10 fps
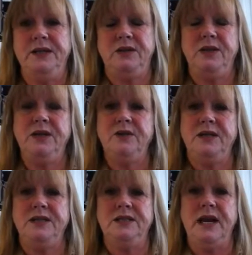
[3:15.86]
credit
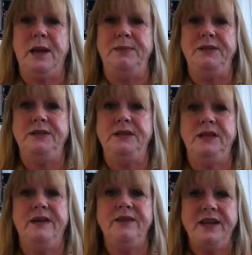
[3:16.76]
crisis happened,
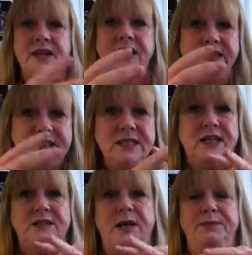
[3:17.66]
everything kind of
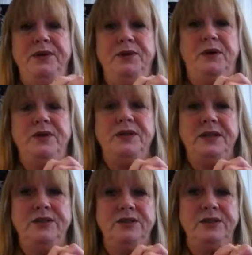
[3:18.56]
sucked up. You know, all the
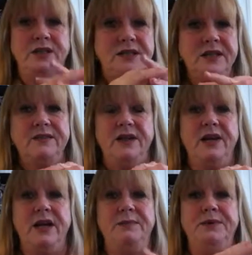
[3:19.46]
lenders sucked
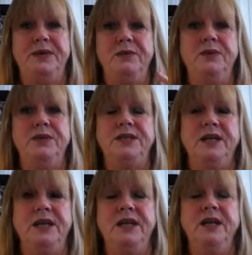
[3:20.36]
everything up, and there weren't
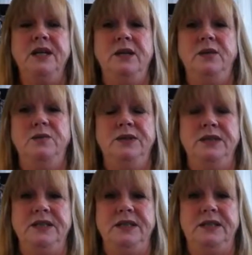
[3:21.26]
any
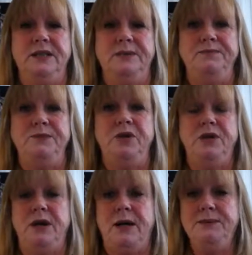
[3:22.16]
really
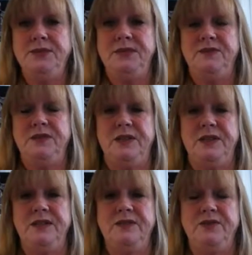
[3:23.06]
good options for
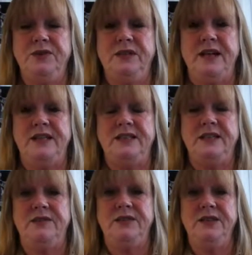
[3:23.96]
this for the last
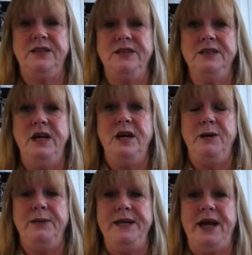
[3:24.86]
several years.
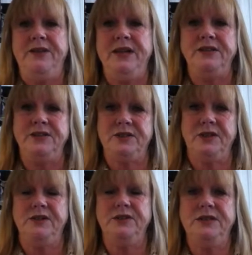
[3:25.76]
But now things are
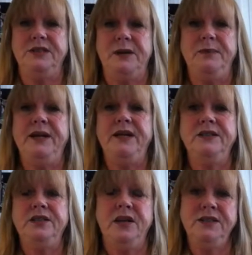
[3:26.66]
starting to loosen up
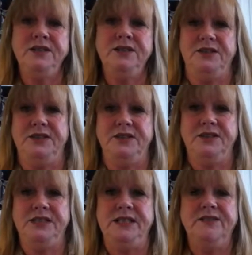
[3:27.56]
again. Talk to your lender.
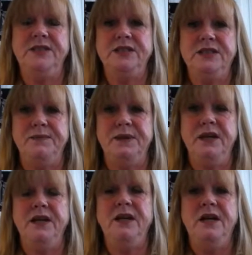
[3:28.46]
See if there's
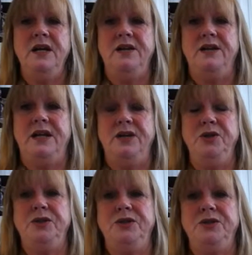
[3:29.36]
something that
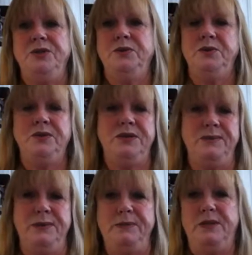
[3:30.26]
you could do.
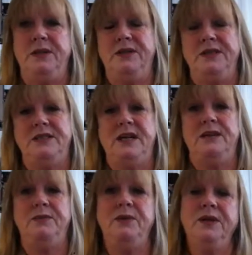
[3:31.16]
Some people call it a
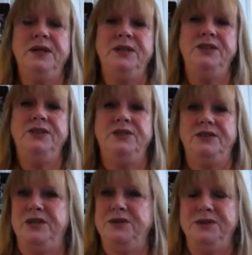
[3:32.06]
second mortgage.
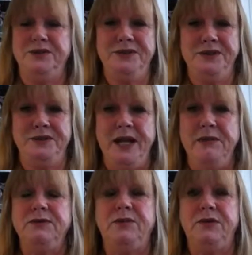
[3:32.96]
There's other, you know,
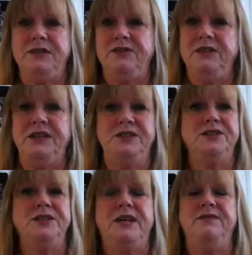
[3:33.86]
names for it. Different
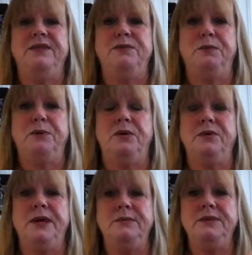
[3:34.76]
lenders have different
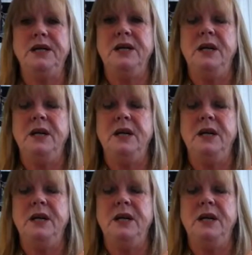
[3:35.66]
programs.